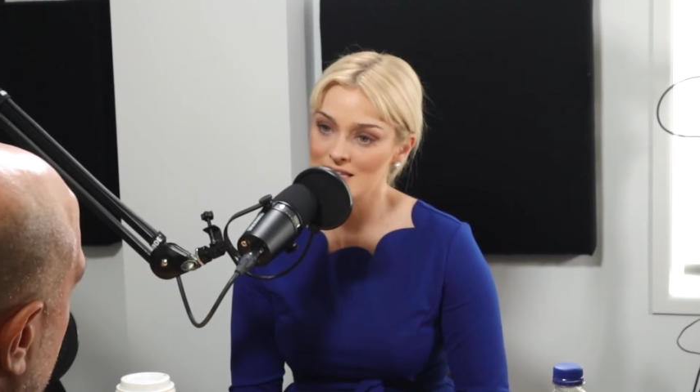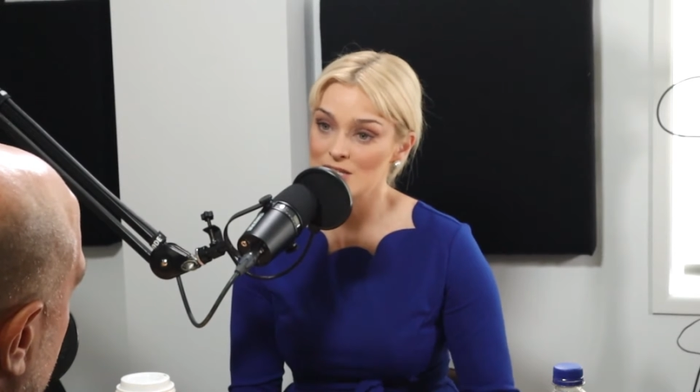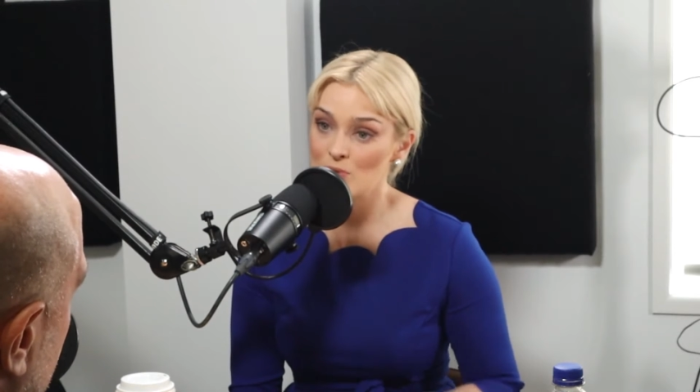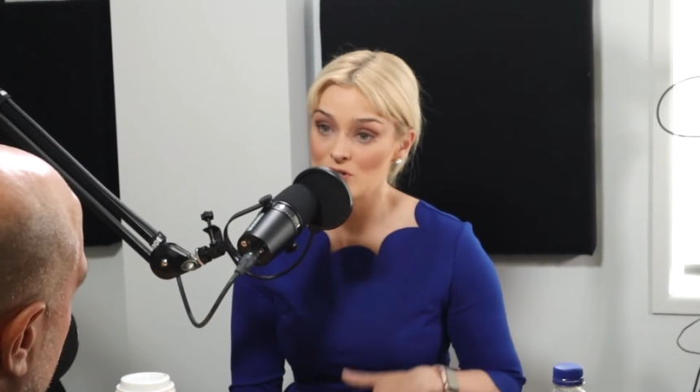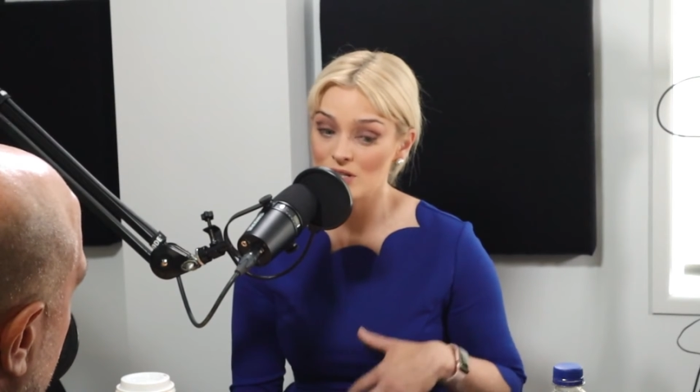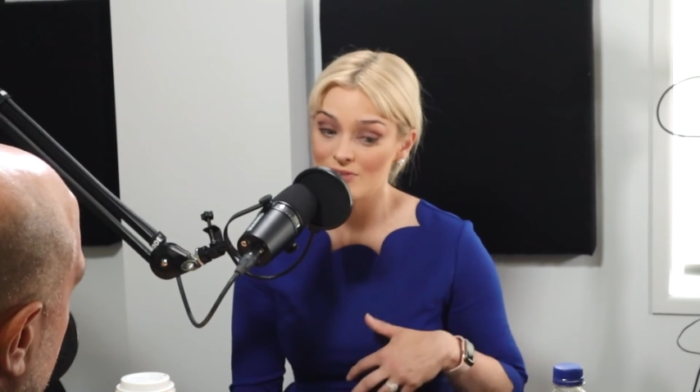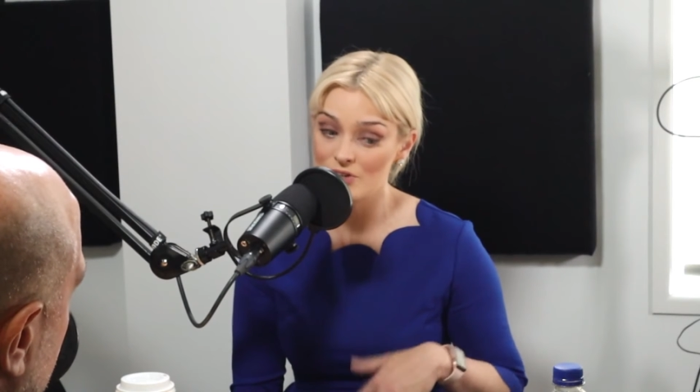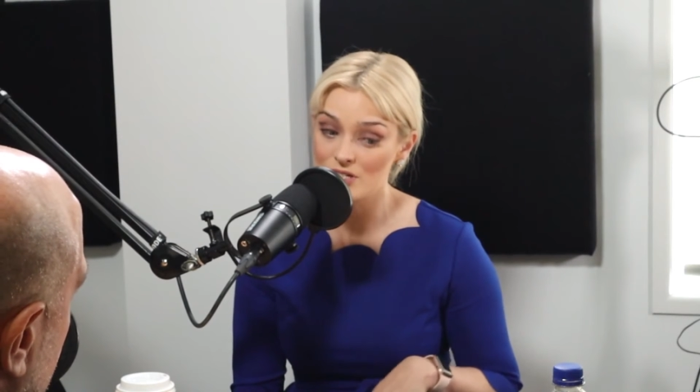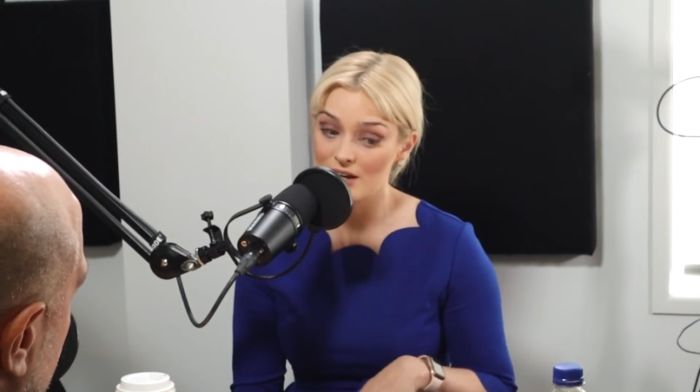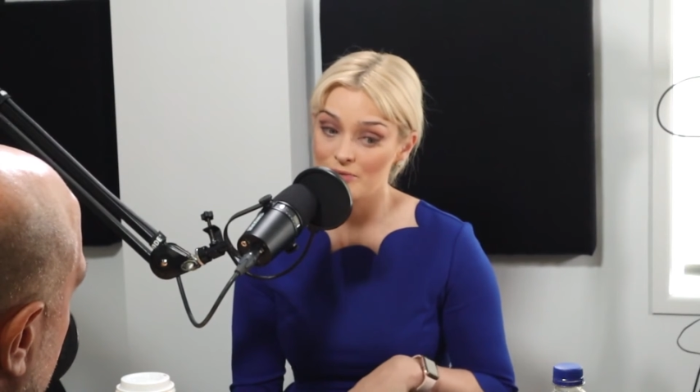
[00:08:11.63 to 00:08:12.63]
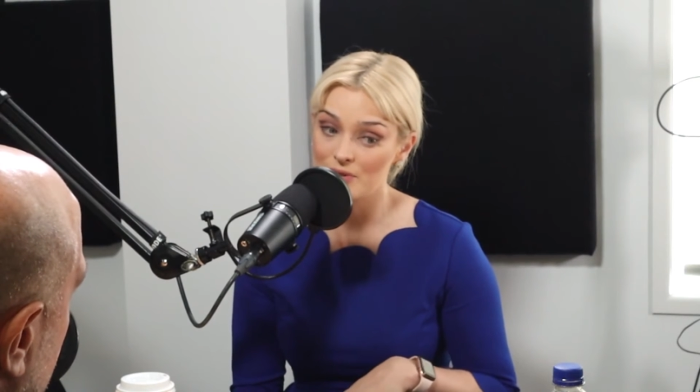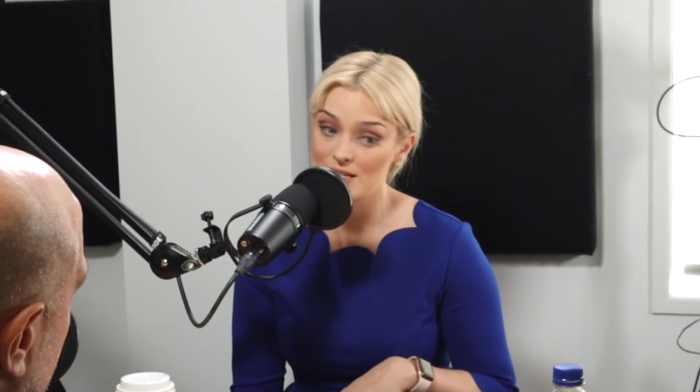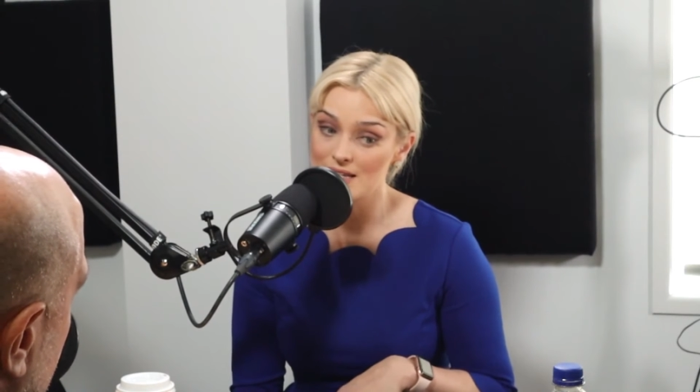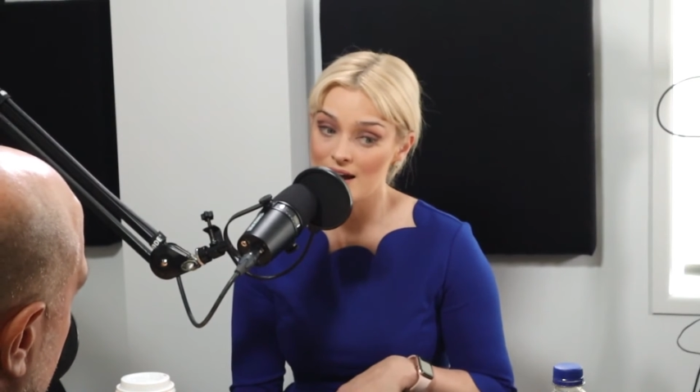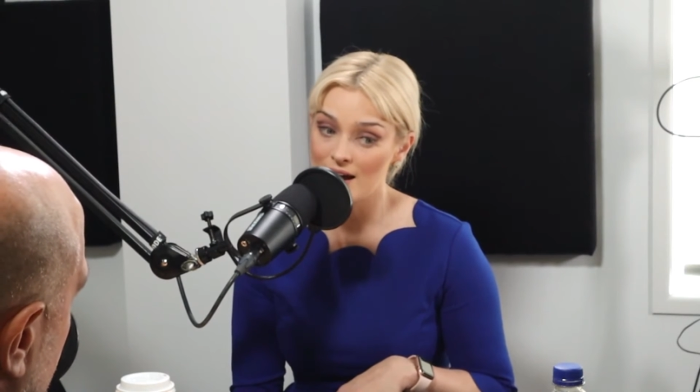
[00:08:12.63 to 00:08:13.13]
especially if those
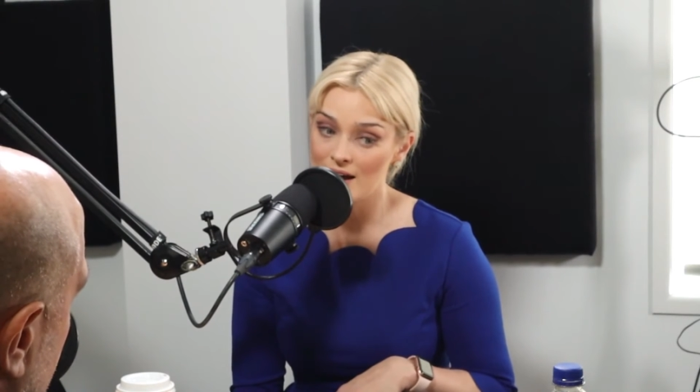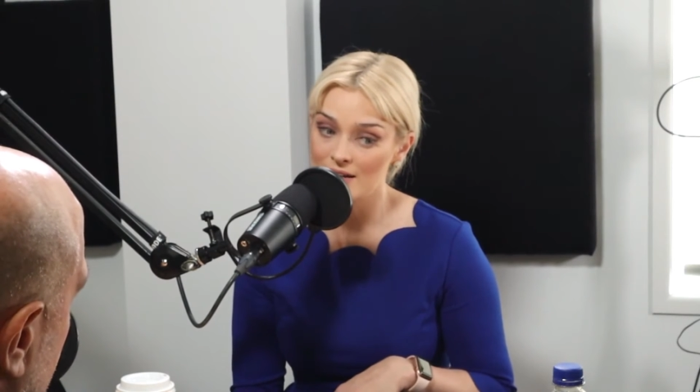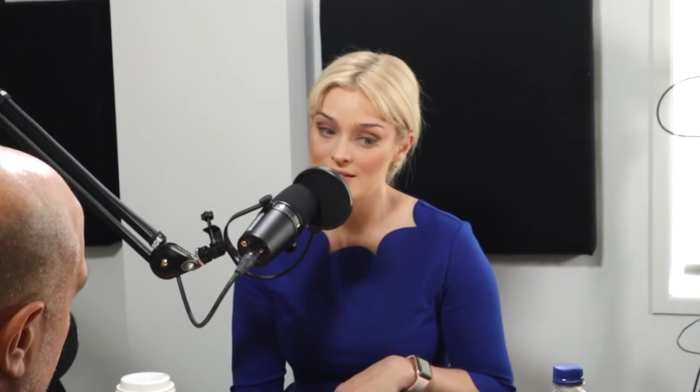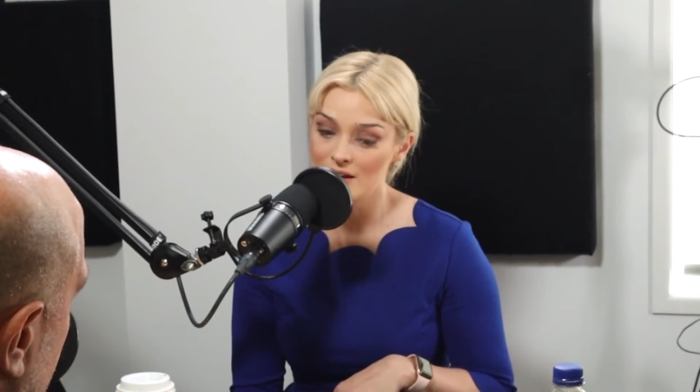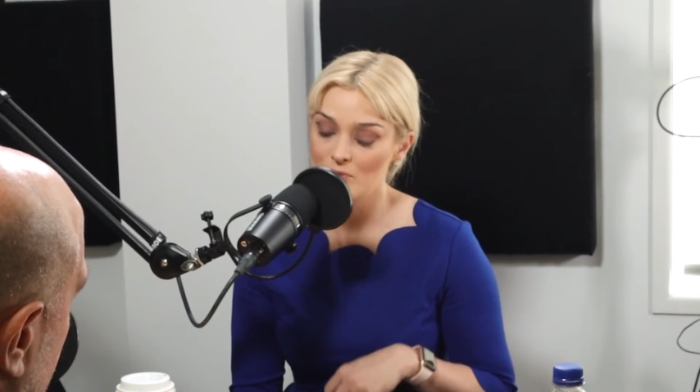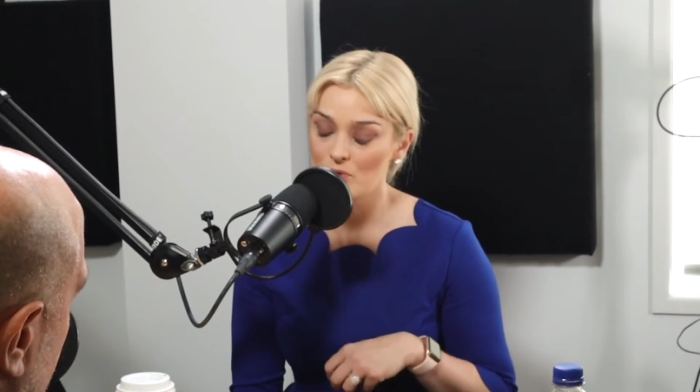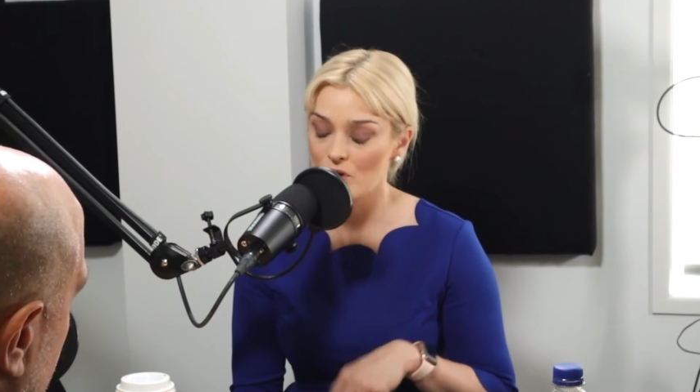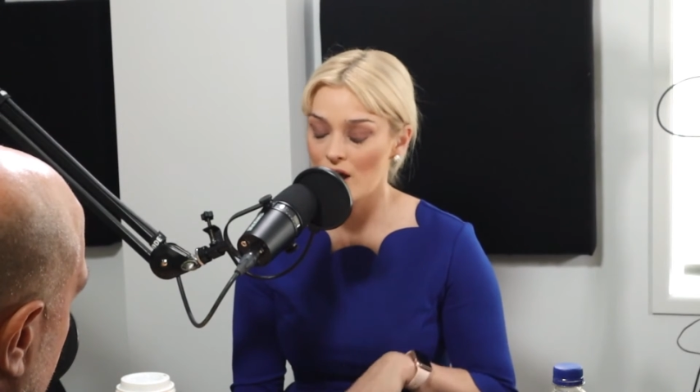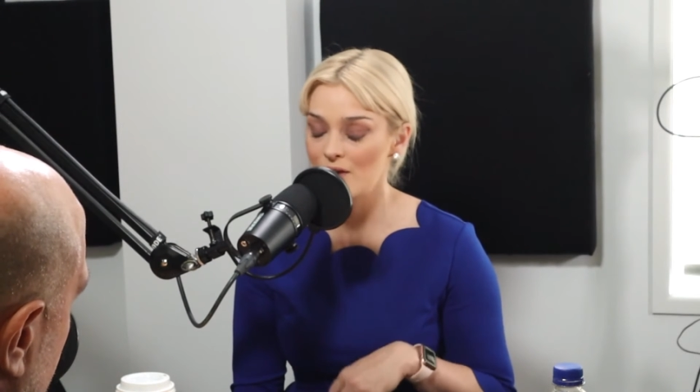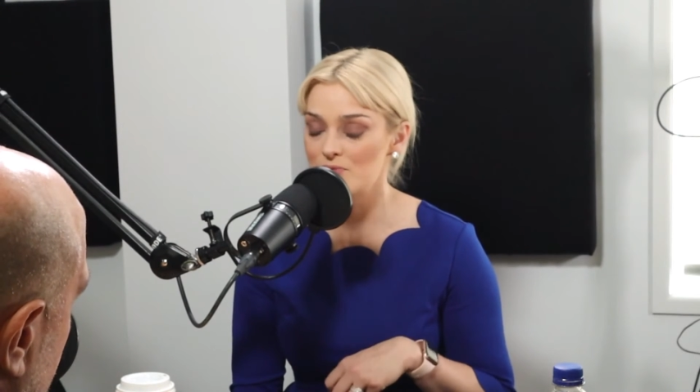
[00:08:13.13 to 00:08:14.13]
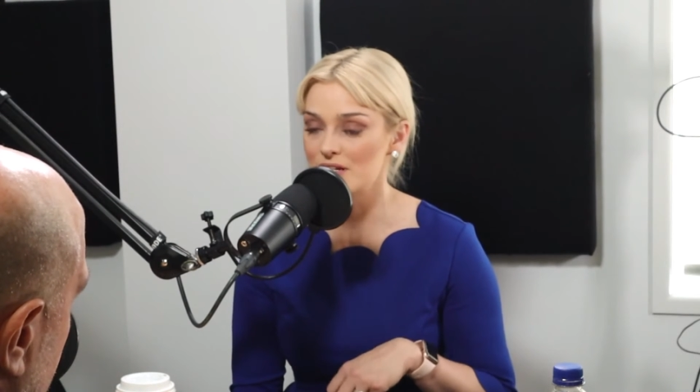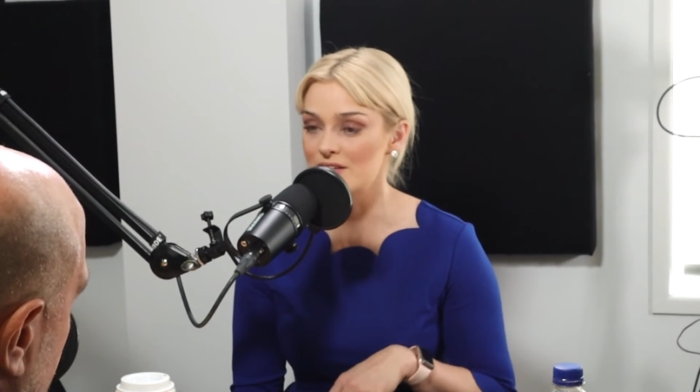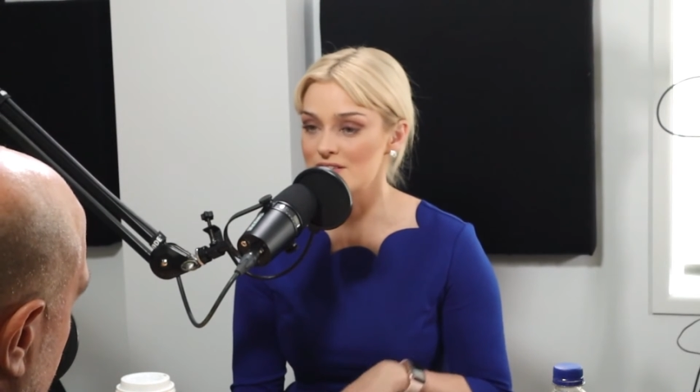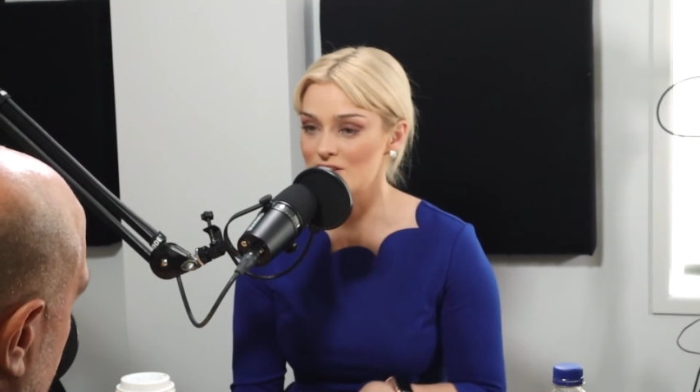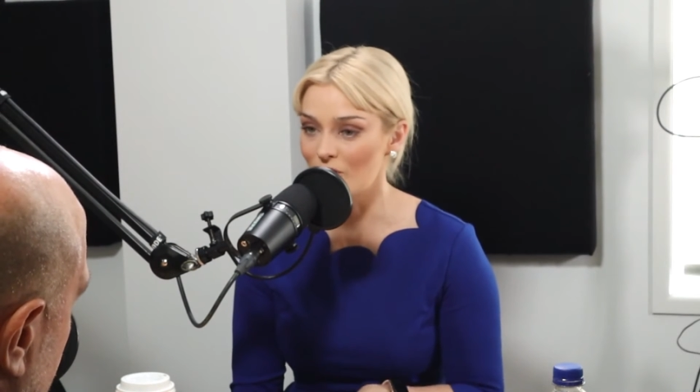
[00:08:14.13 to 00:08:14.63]
governments aren't primed to
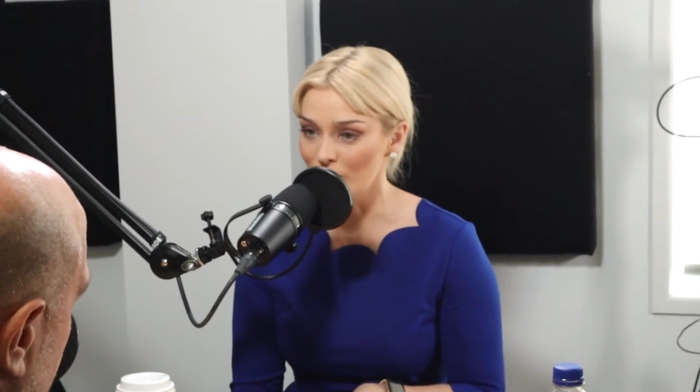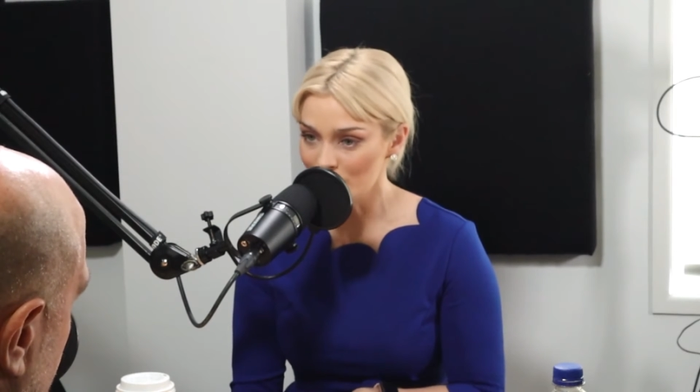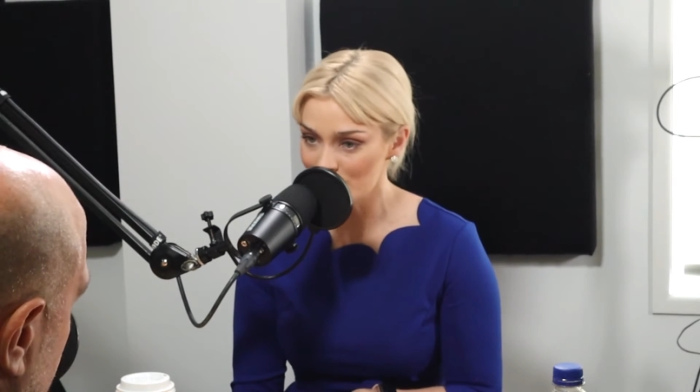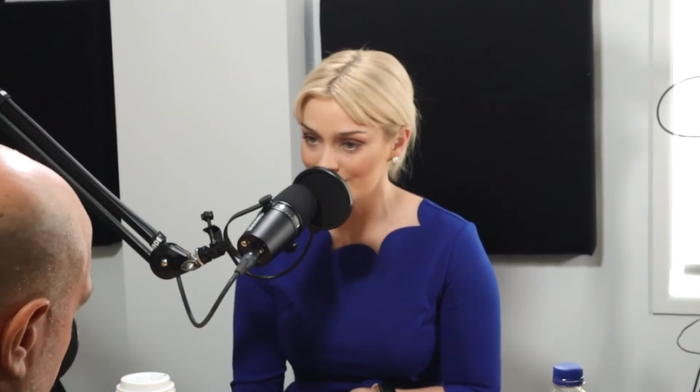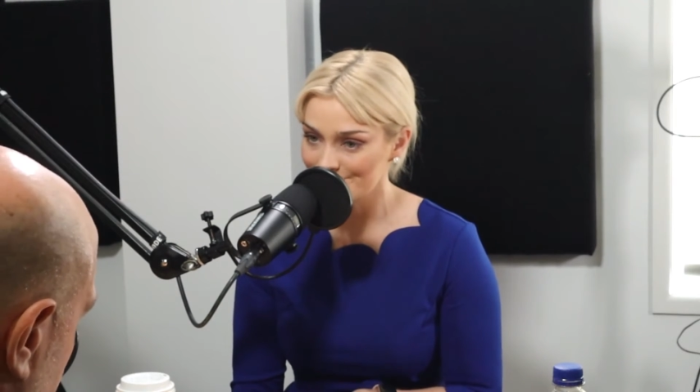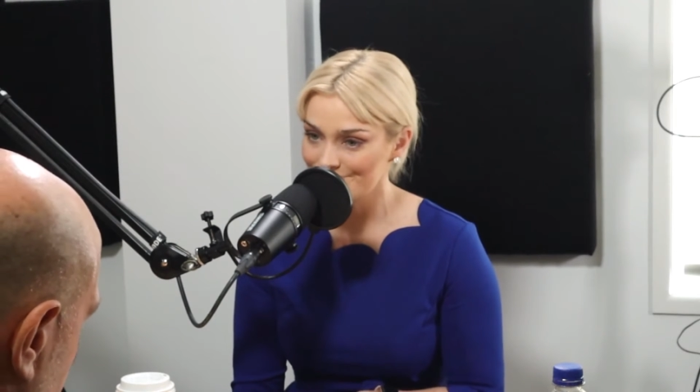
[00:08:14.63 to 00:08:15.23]
consult,